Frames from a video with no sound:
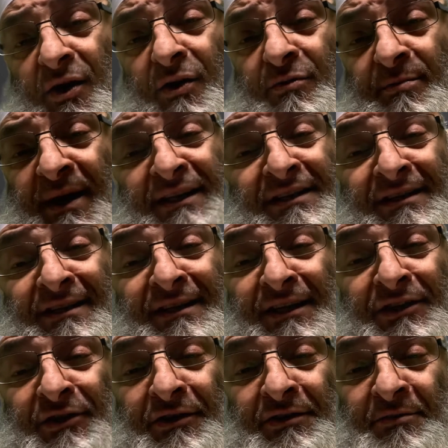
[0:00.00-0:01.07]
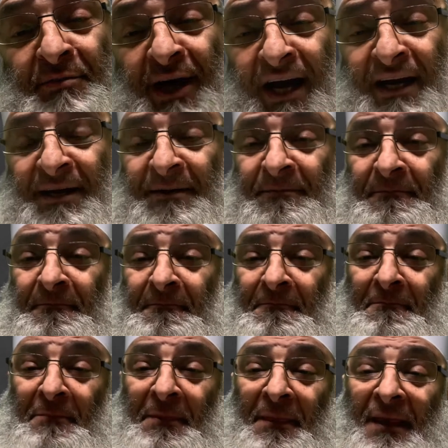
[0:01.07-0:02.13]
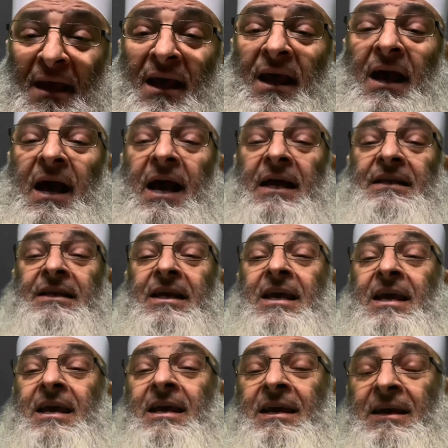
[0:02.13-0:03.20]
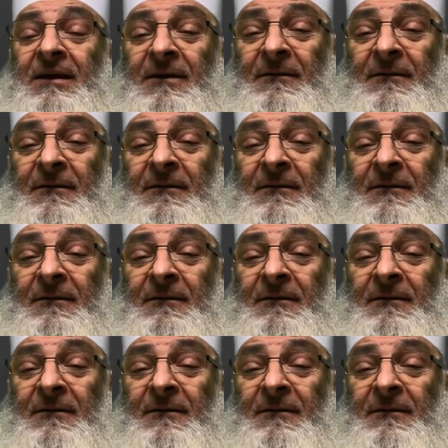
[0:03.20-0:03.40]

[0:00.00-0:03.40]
but they don't buy. And he